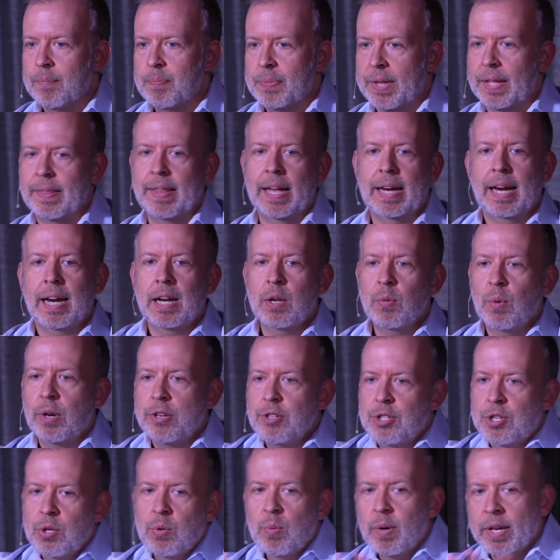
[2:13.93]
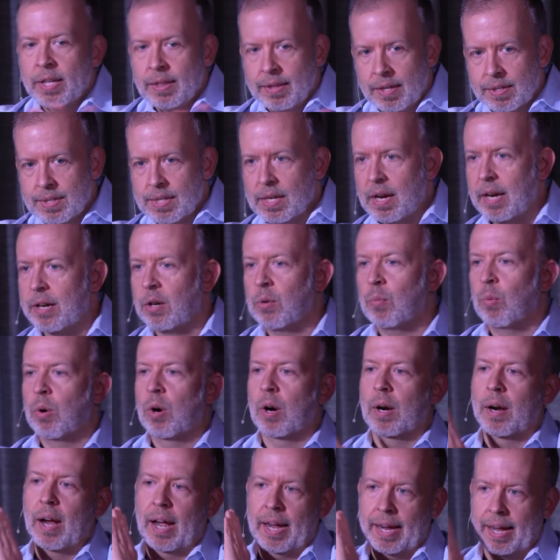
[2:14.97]
And then anyone doing this kind of
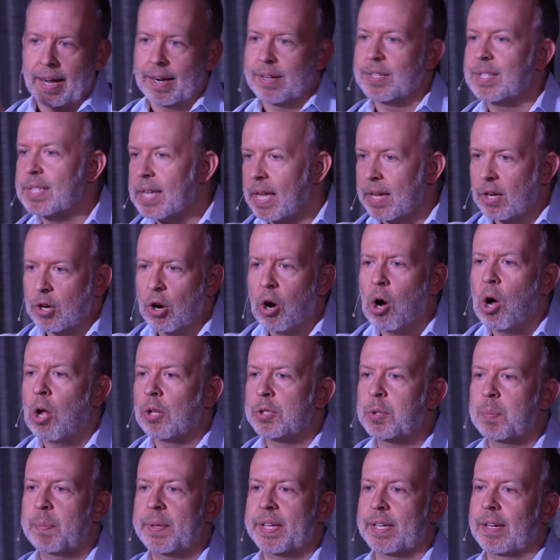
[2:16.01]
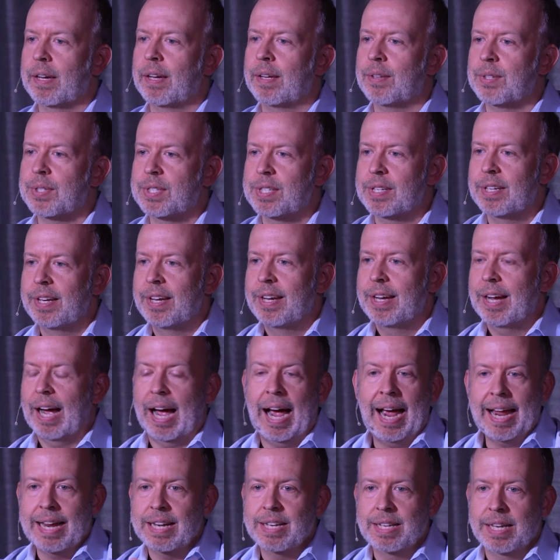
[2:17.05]
work, I got to say cult, because
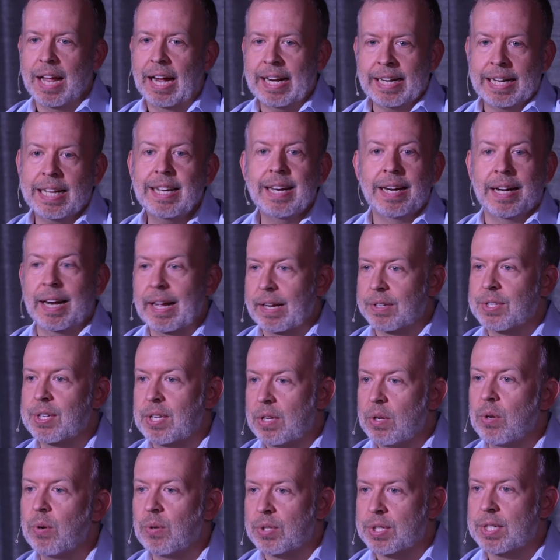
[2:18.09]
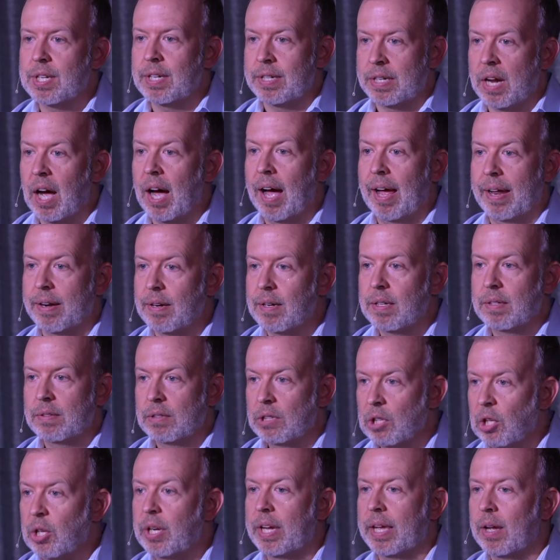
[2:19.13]
I need an excuse to not
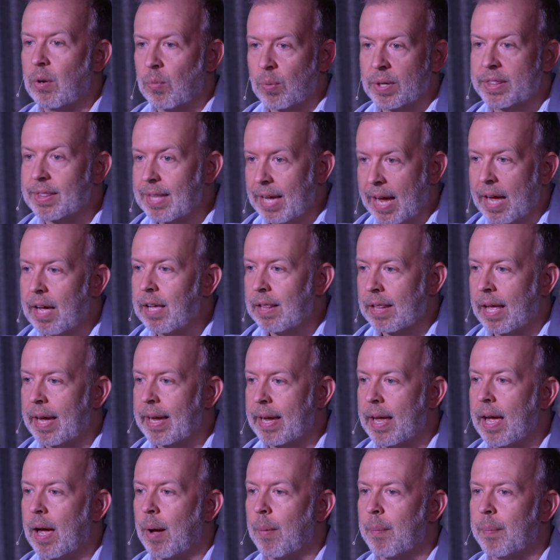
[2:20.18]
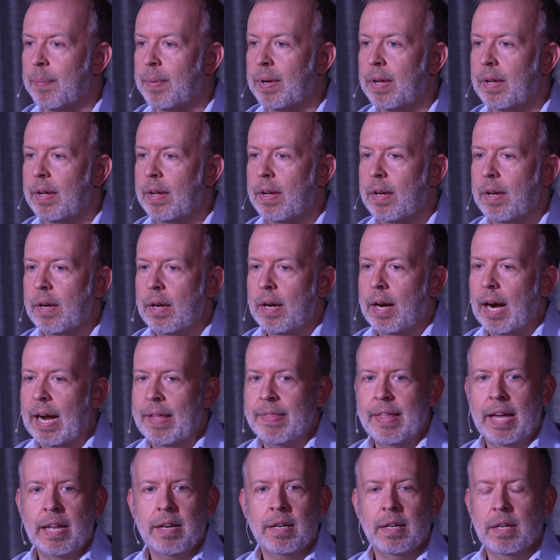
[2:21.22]
look at what the hell I am.
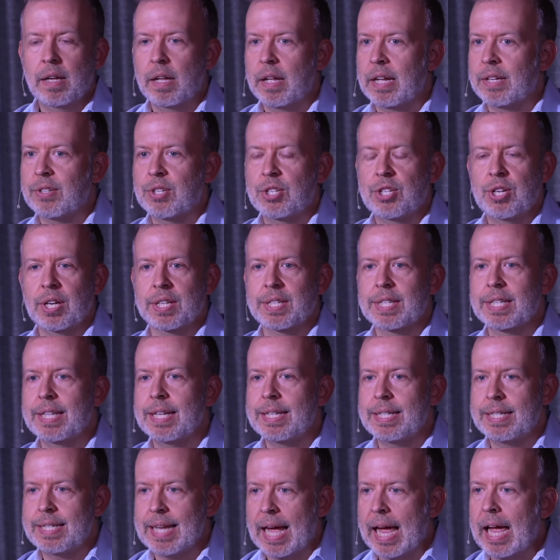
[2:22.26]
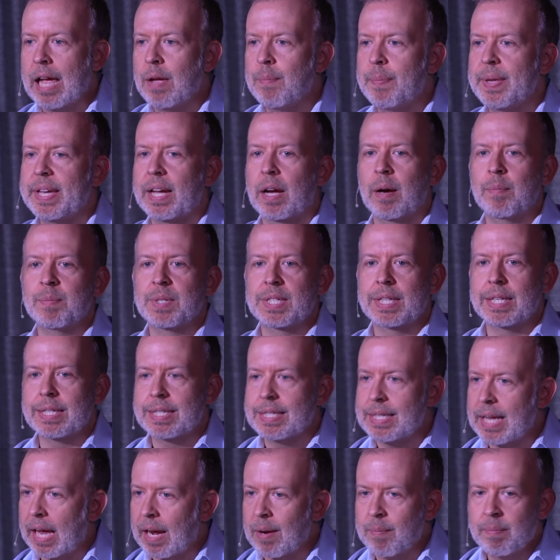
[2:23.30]
And then it's just the day becomes the
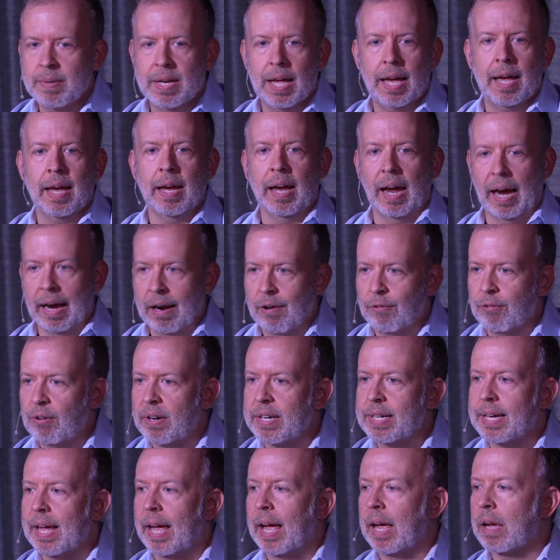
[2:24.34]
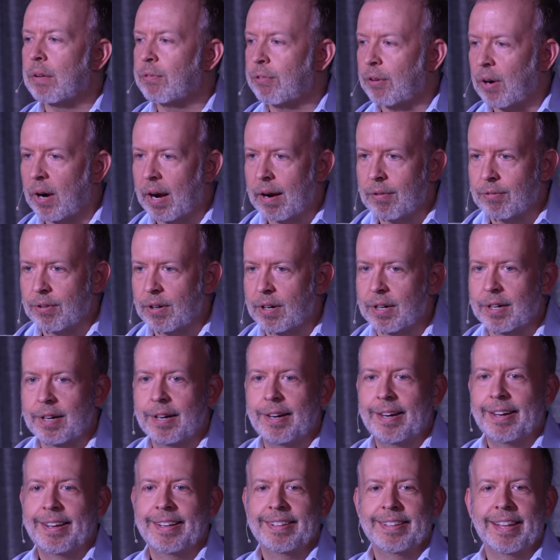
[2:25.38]
same day every day forever.
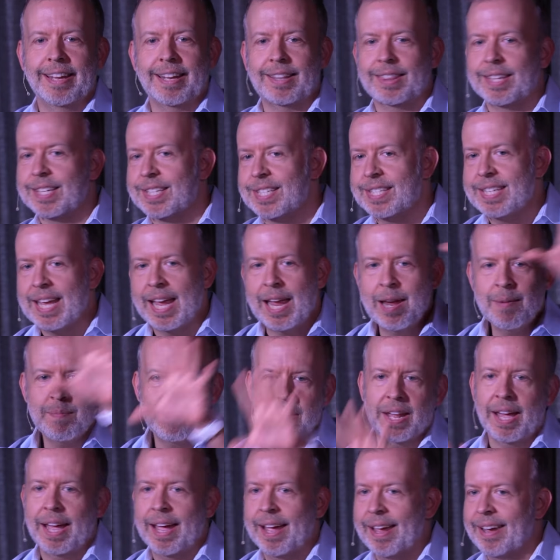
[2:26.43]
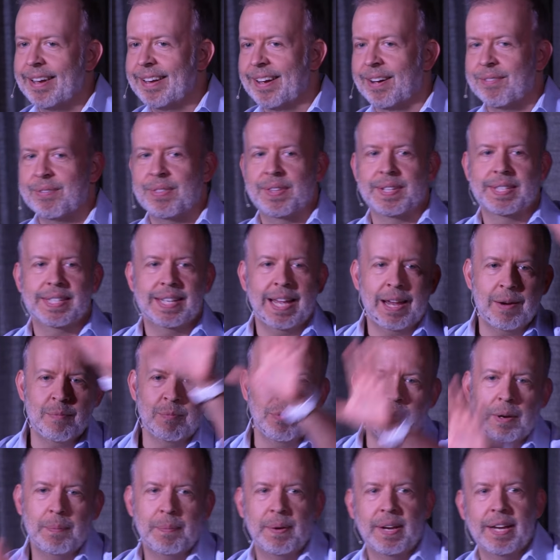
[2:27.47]
Like the same day of the
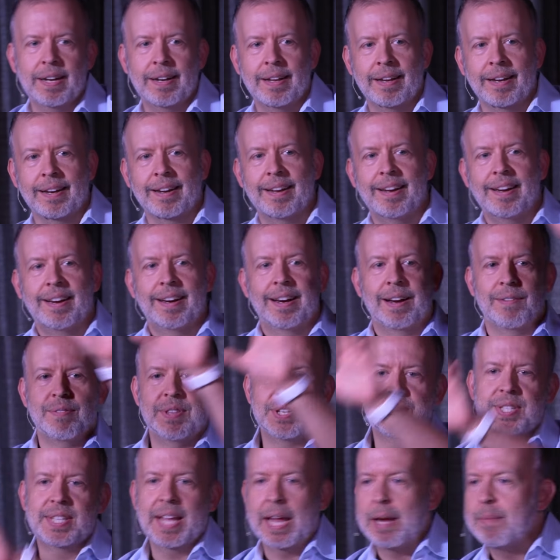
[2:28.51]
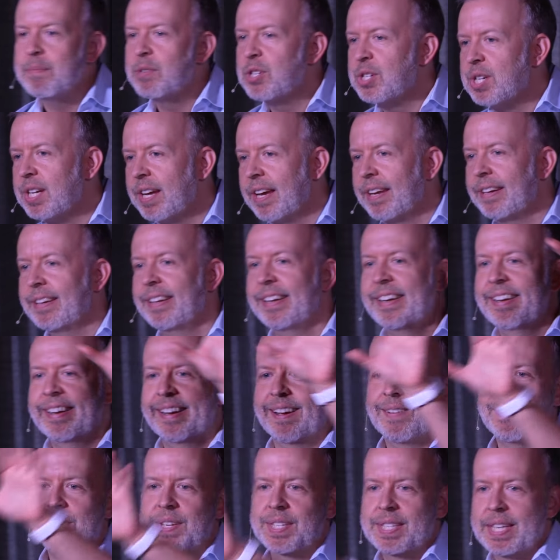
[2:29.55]
same repeating, of the same shit,
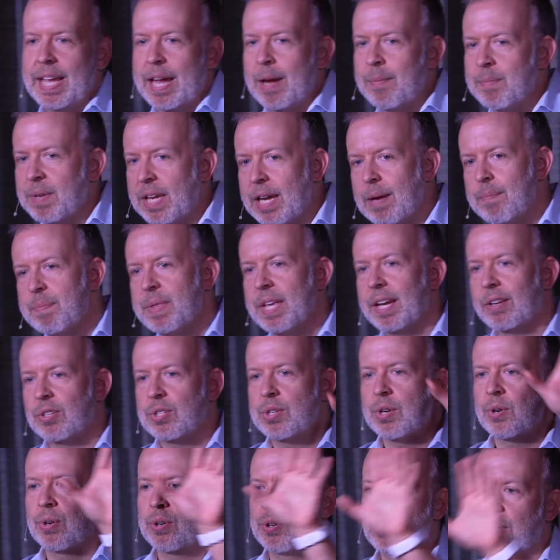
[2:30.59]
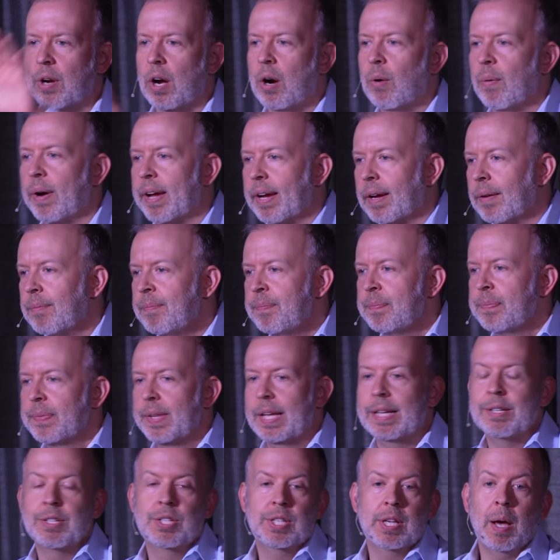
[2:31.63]
of the same keep the external going.
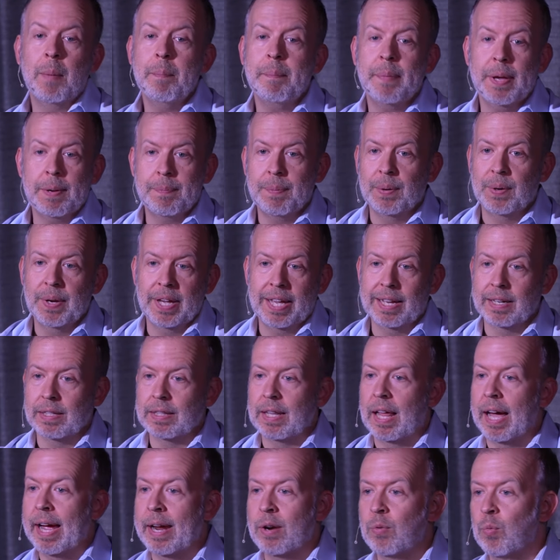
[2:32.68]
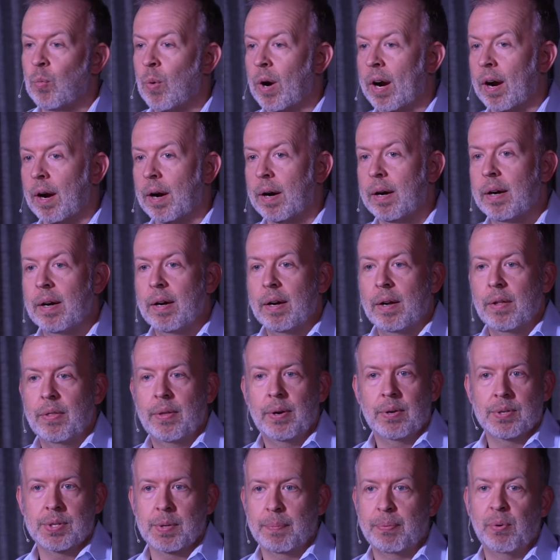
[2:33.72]
And some people hit a line where
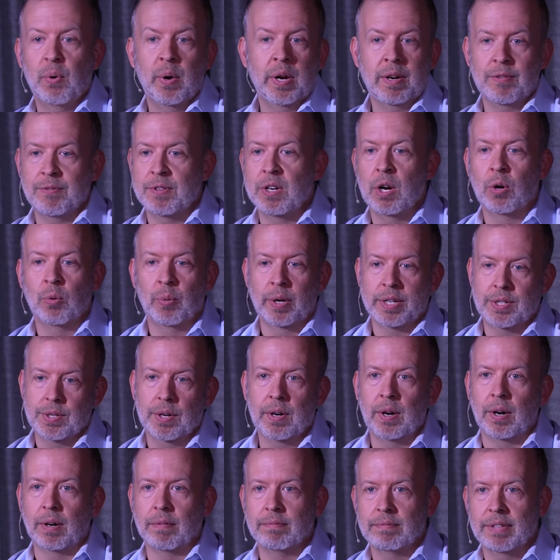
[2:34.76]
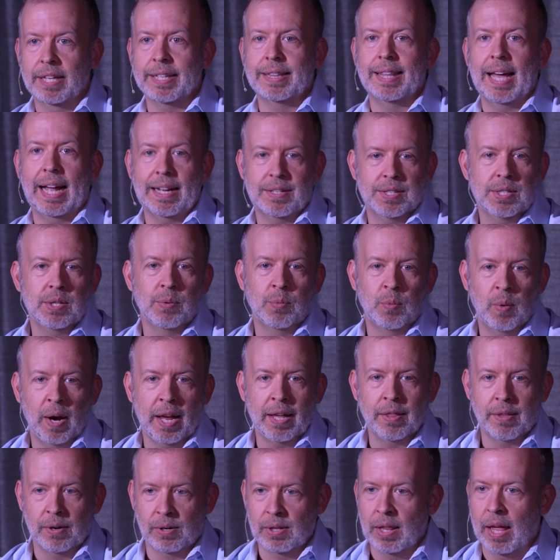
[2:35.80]
there's a point of no return. Like that's the
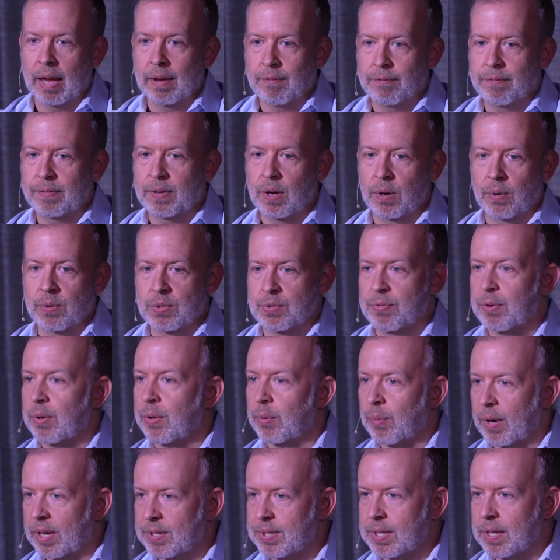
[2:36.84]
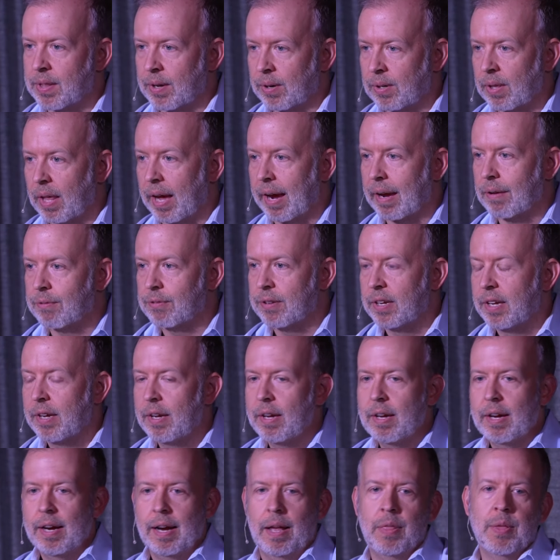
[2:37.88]
way their life goes for the rest of their life.
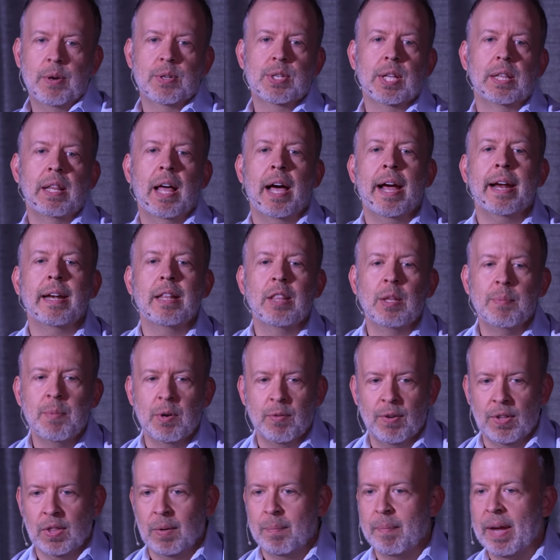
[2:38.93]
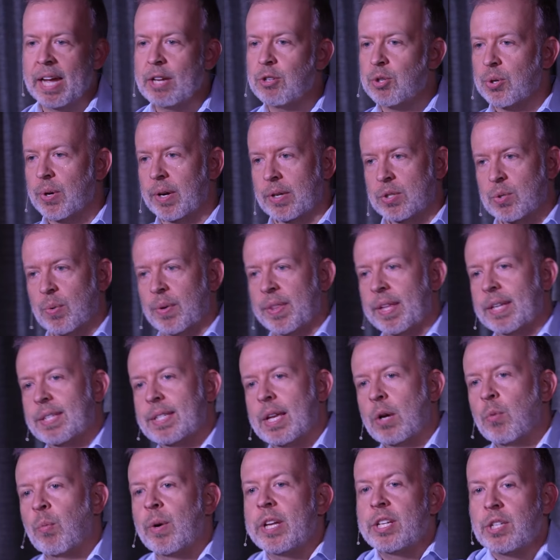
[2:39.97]
And there's a line in the movie The Matrix where they
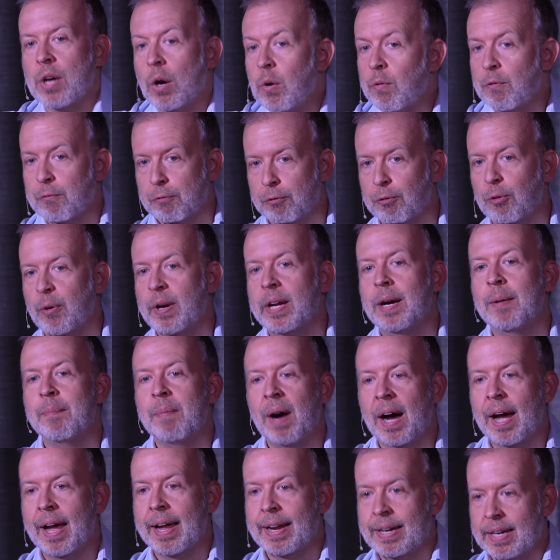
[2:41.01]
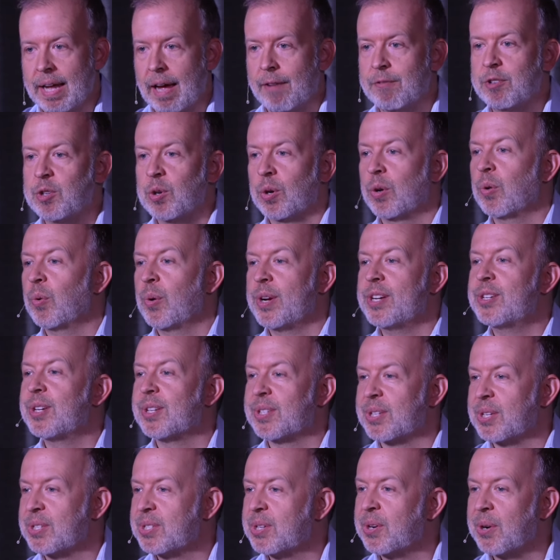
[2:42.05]
say, we don't free a mind after it
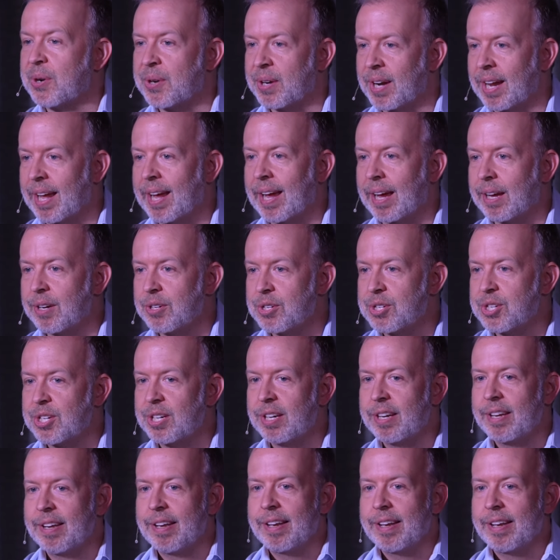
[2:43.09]
reaches a certain age.